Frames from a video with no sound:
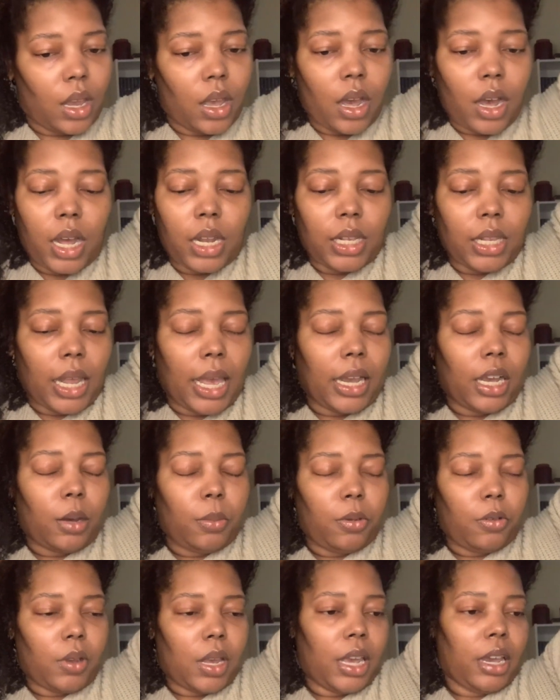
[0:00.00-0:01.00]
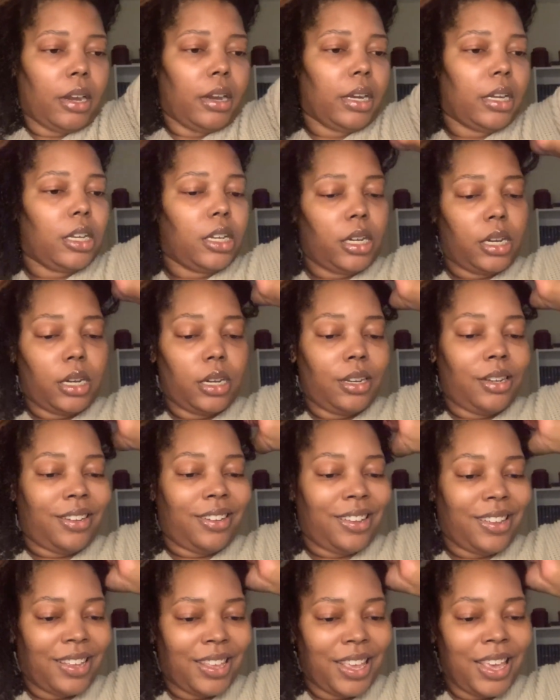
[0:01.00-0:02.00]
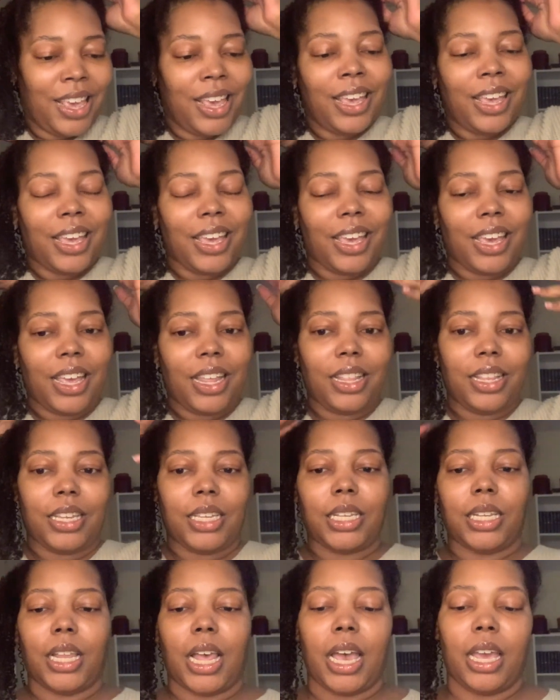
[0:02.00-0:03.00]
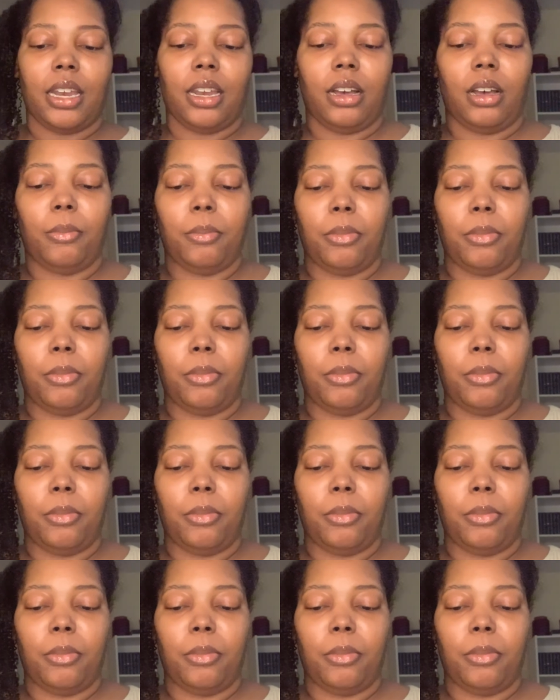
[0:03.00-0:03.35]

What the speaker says: unlikable character in this lineup.